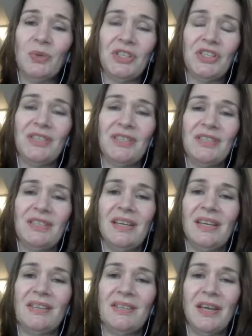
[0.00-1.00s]
which is
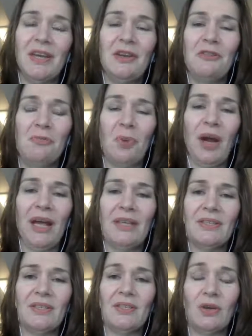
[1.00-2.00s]

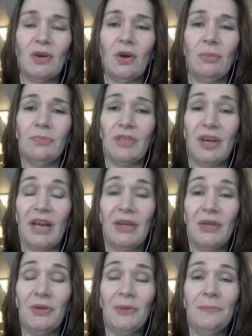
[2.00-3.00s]

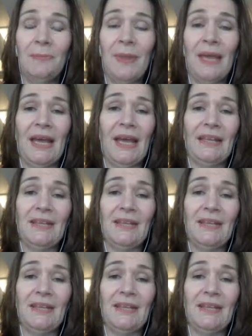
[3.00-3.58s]
executivebrand.com.au.